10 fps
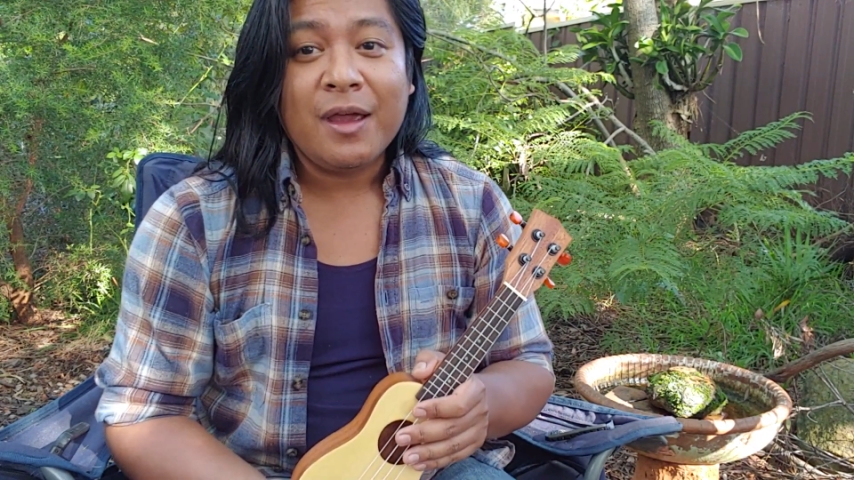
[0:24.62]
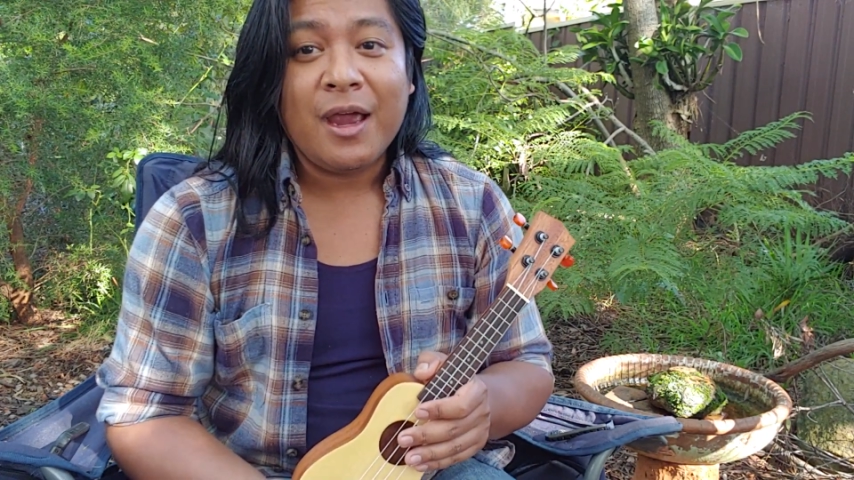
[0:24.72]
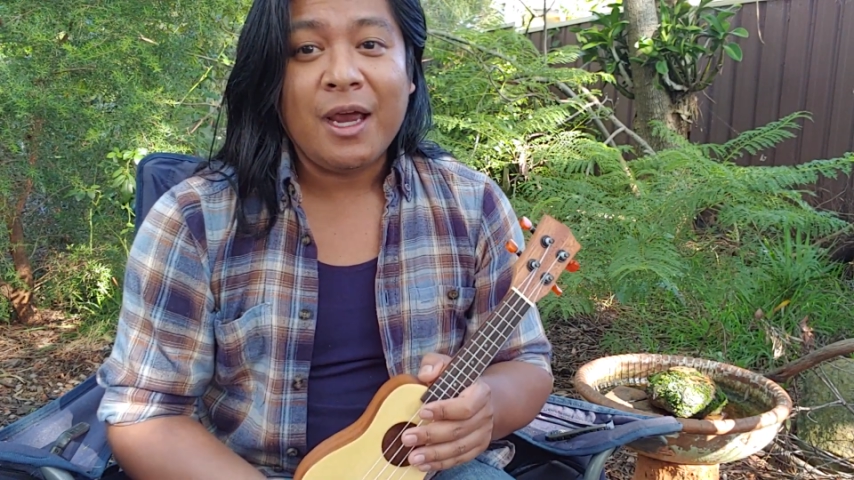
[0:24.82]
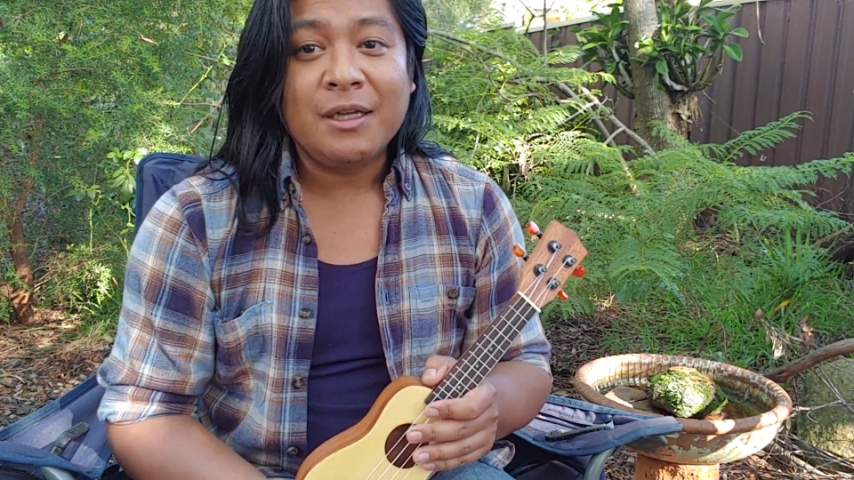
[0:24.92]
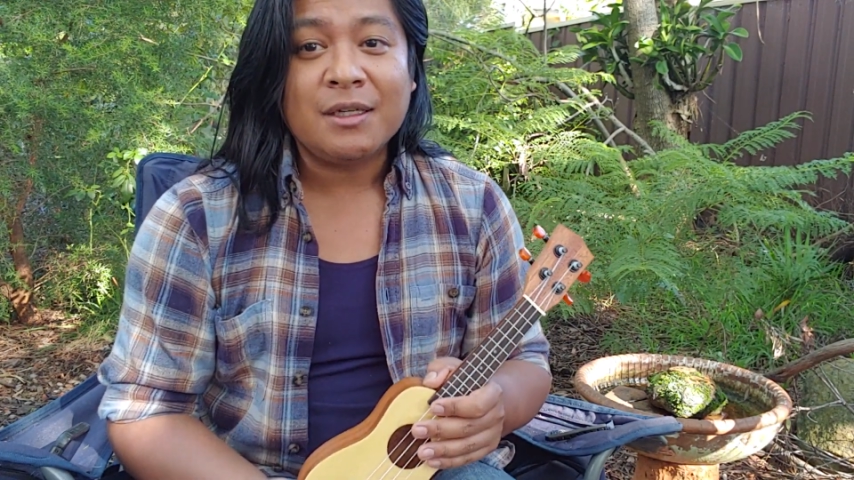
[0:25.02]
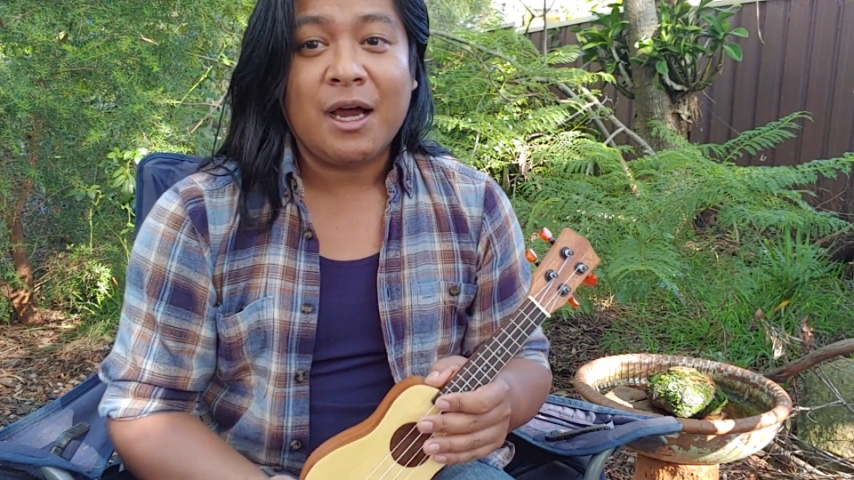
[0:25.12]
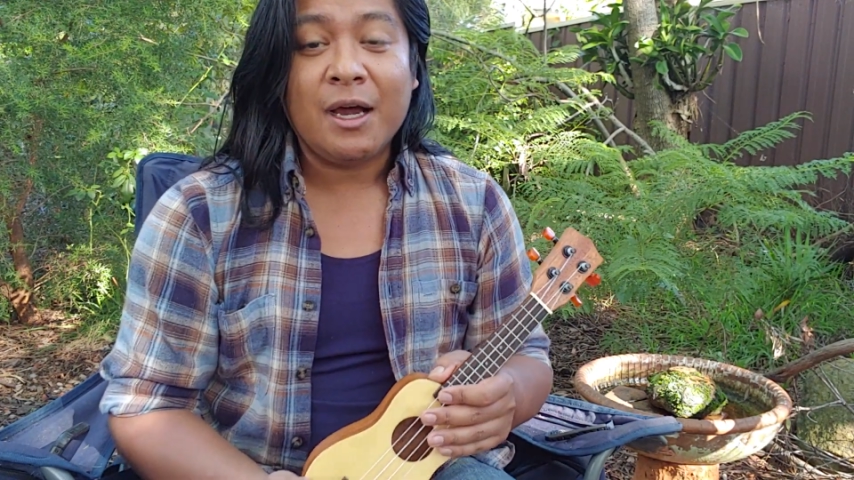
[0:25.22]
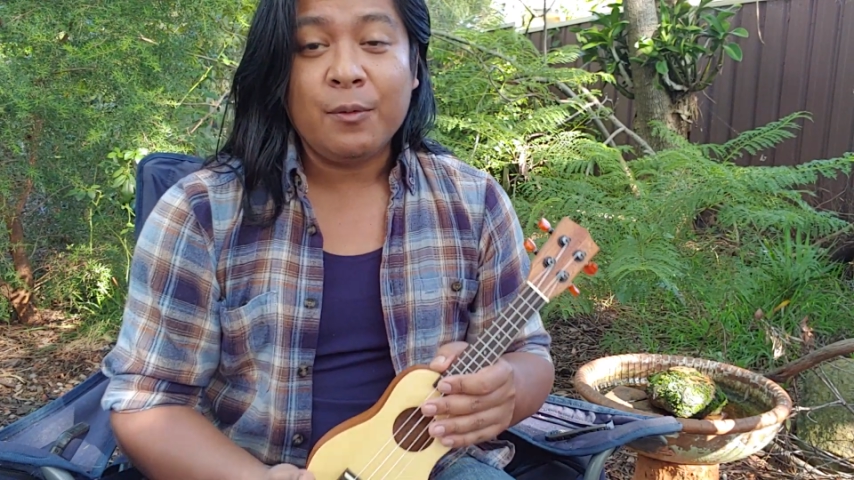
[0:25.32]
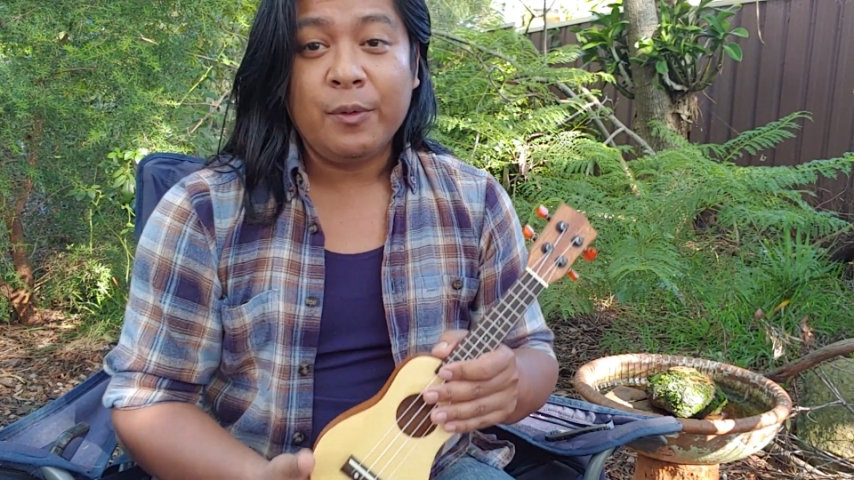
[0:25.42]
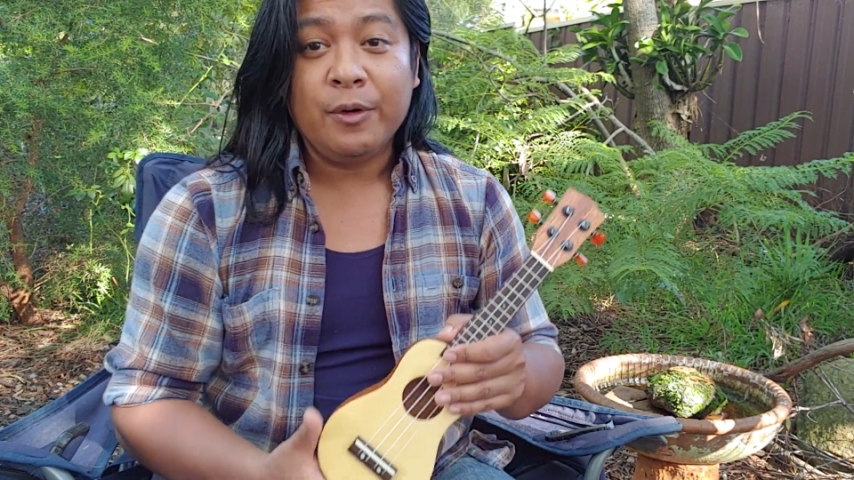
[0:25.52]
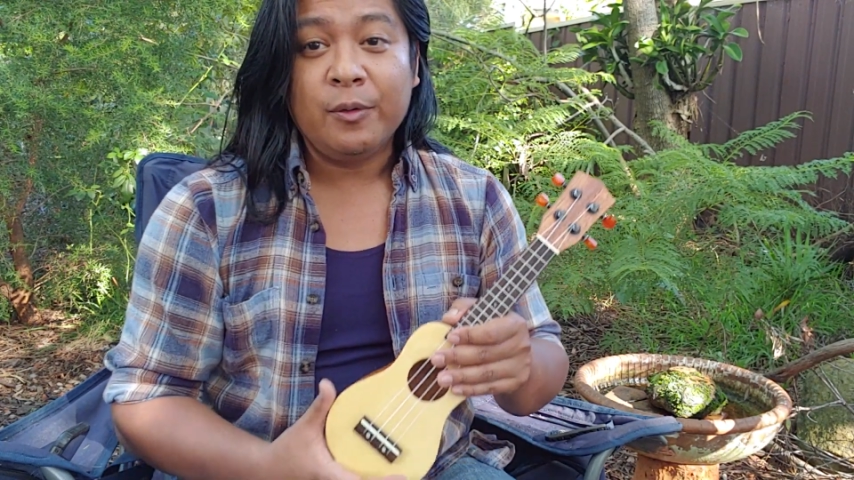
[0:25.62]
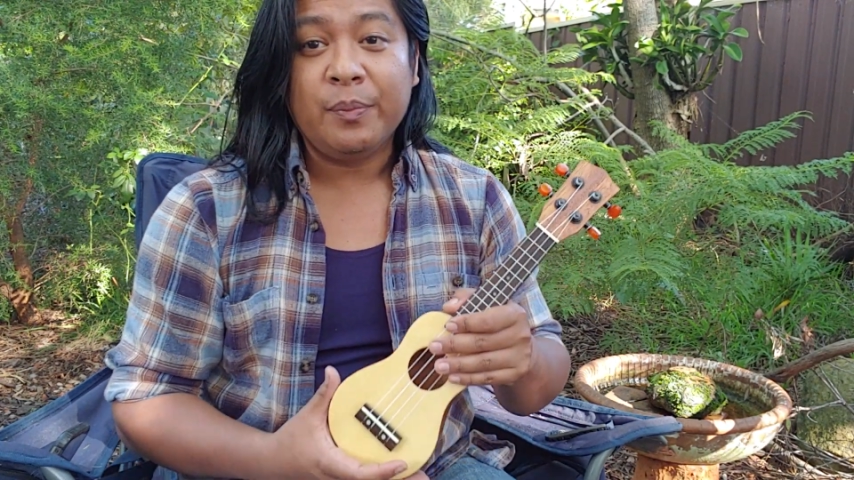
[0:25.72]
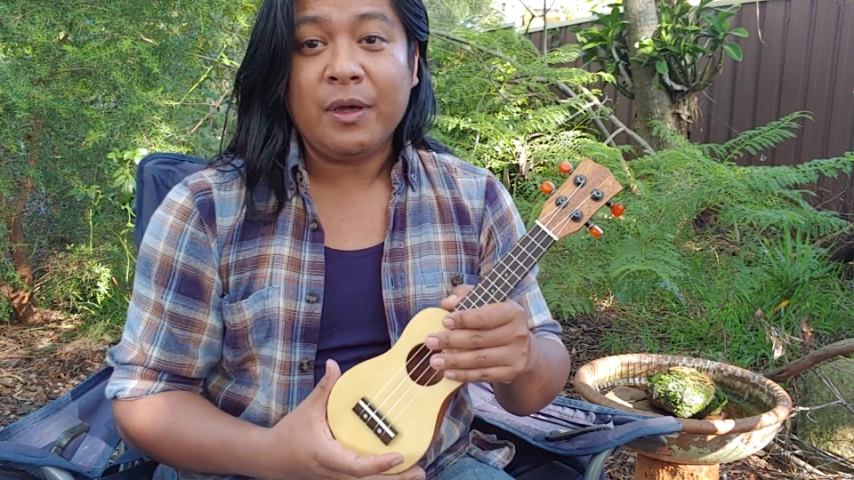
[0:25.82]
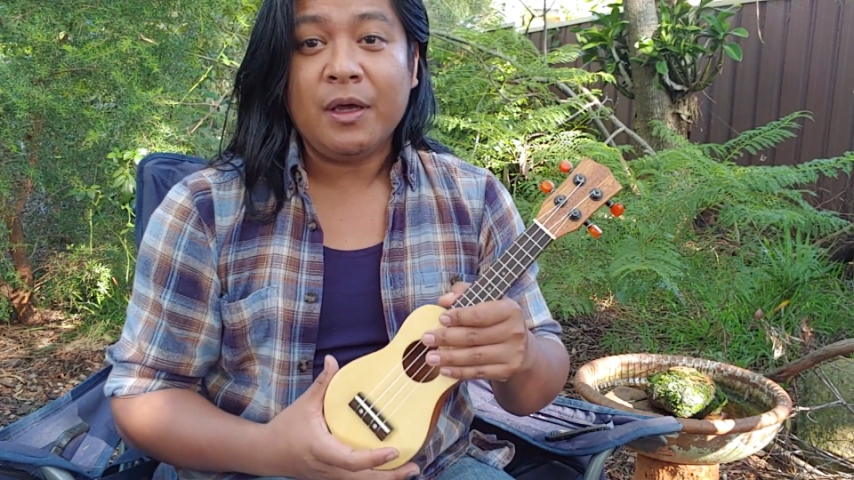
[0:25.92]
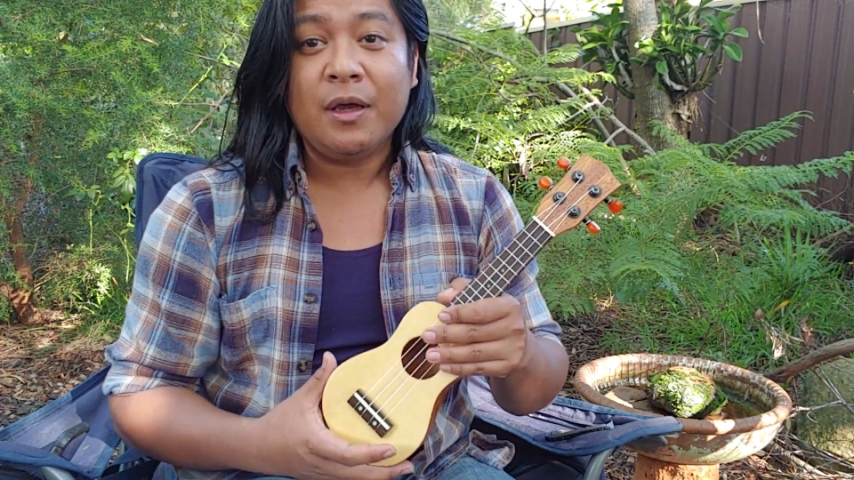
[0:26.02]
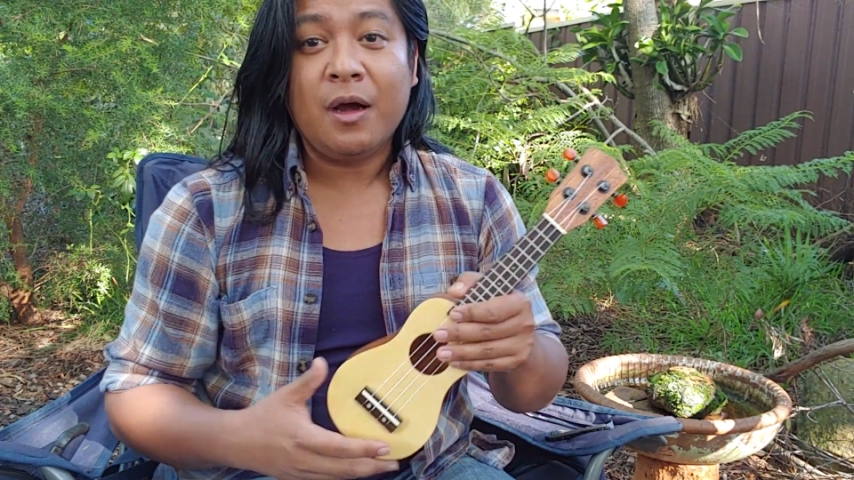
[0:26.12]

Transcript: And I will be